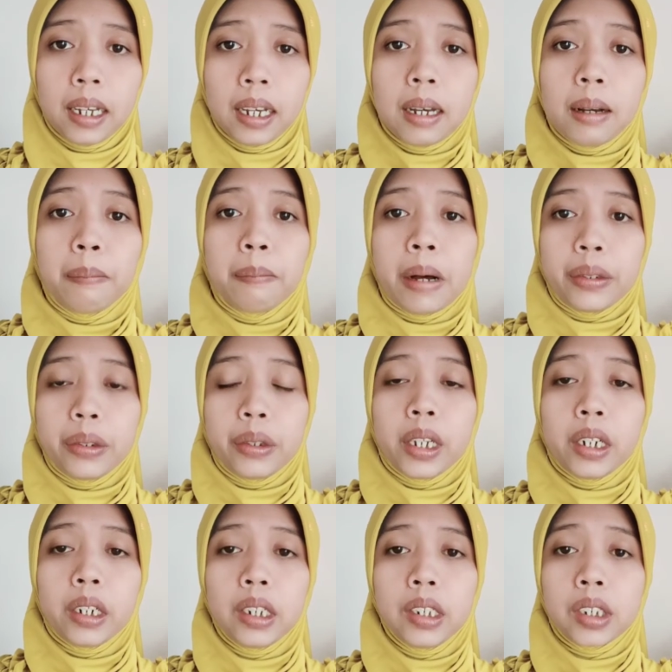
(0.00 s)
but there
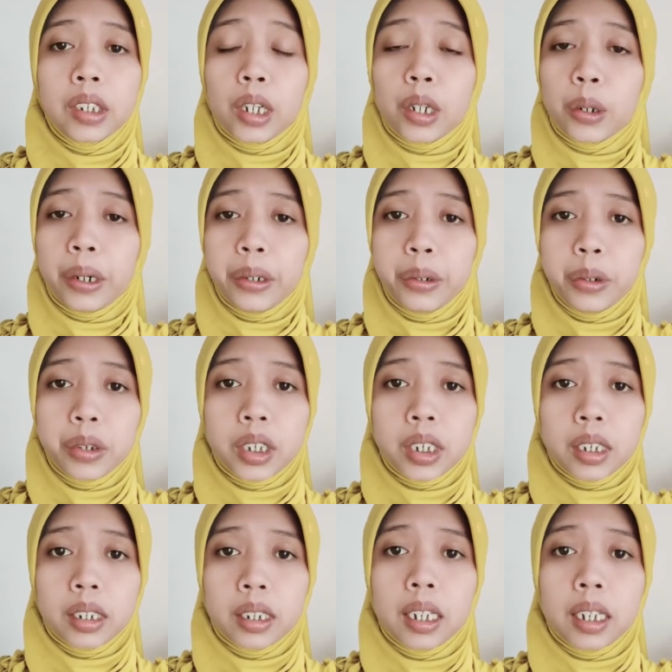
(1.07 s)
is a reduction
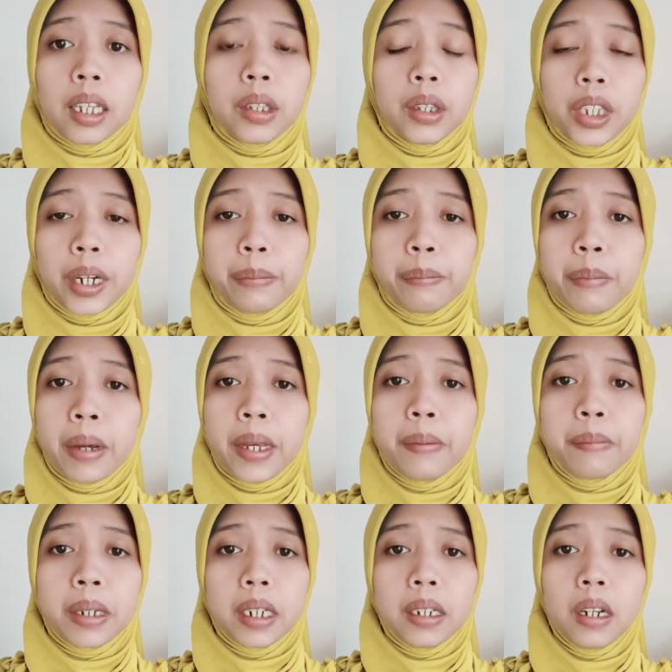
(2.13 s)
in their
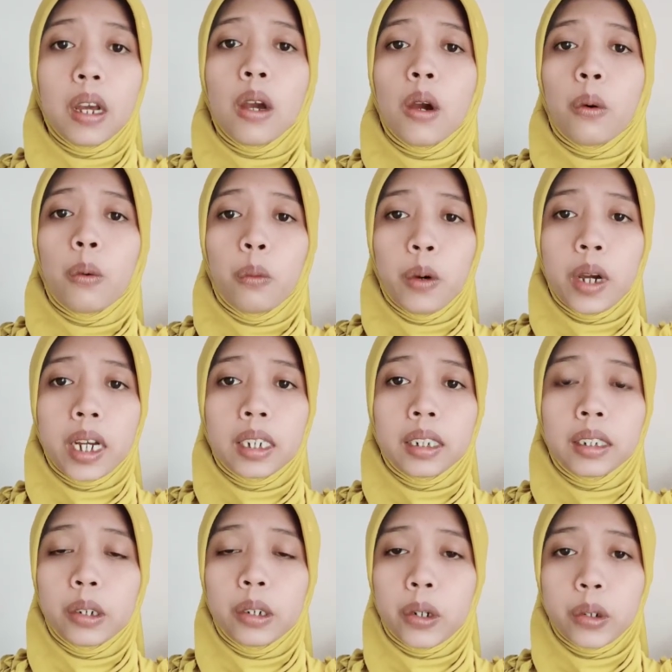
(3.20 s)
payment where the
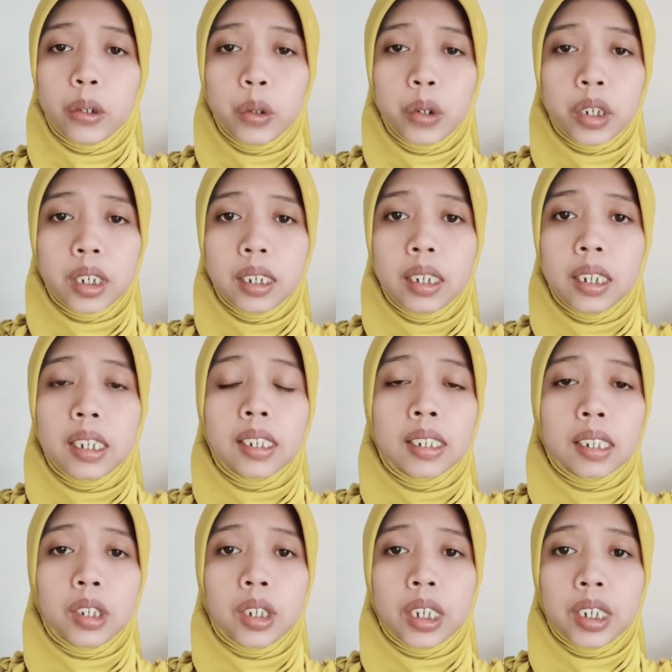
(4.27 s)
reduction is
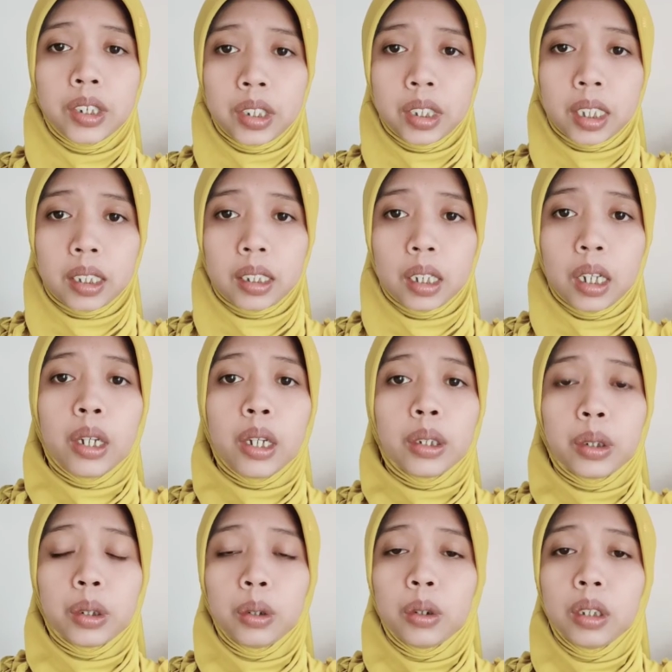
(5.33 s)
adjusted
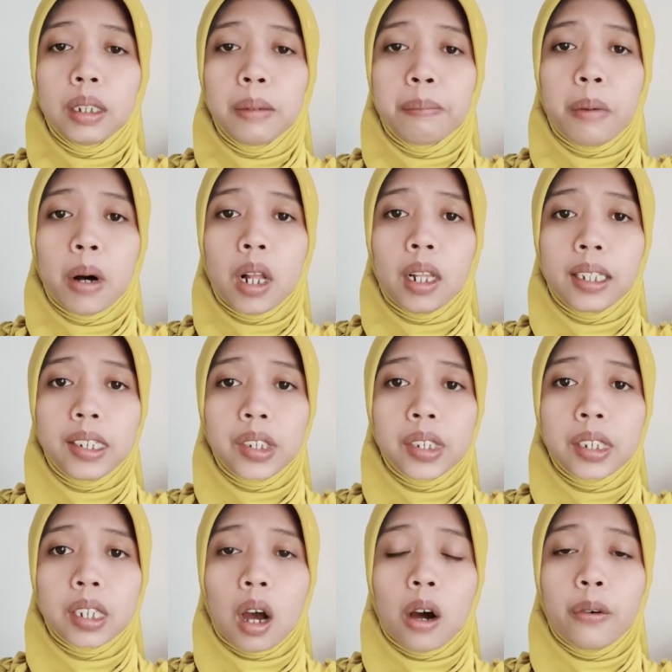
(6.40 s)
to the policy
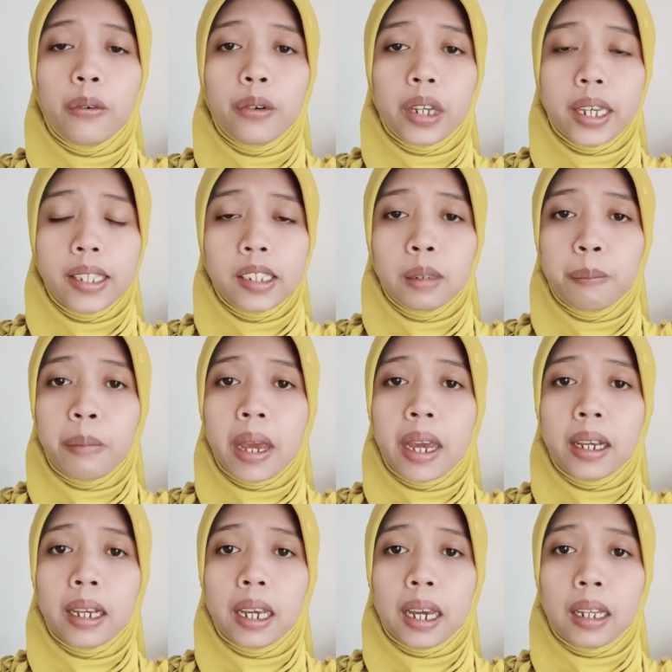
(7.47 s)
of each bank
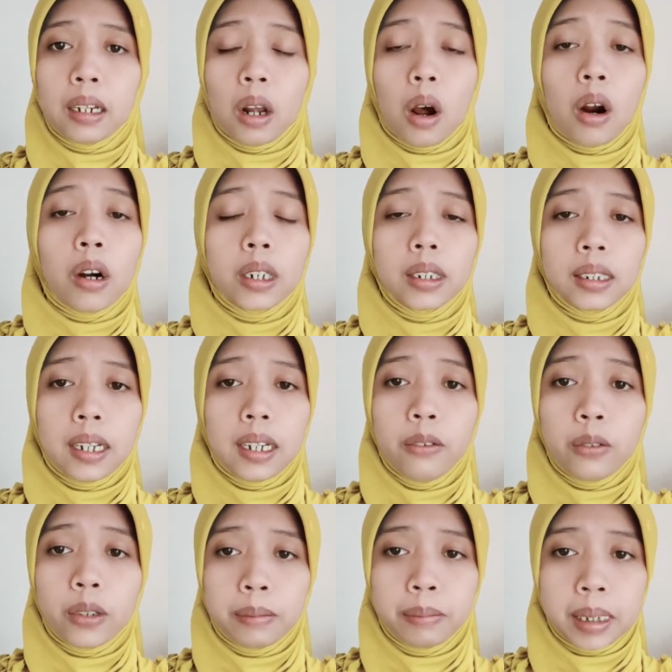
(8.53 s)
and or
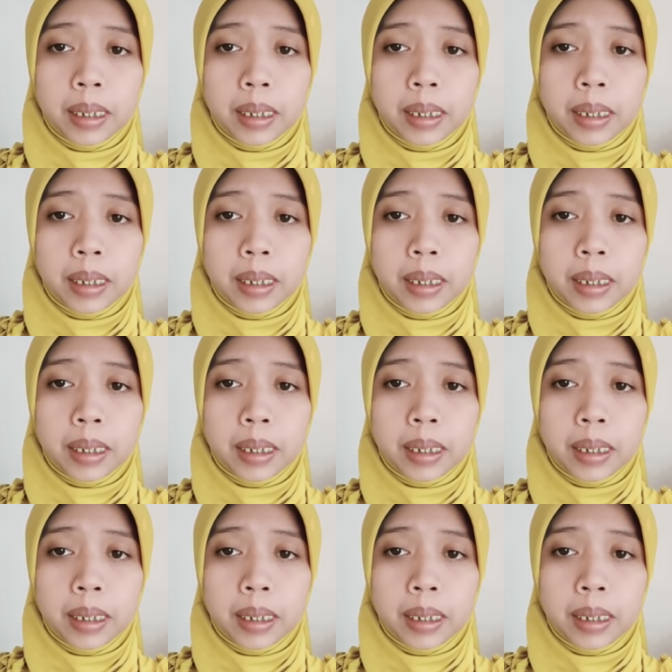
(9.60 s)
government.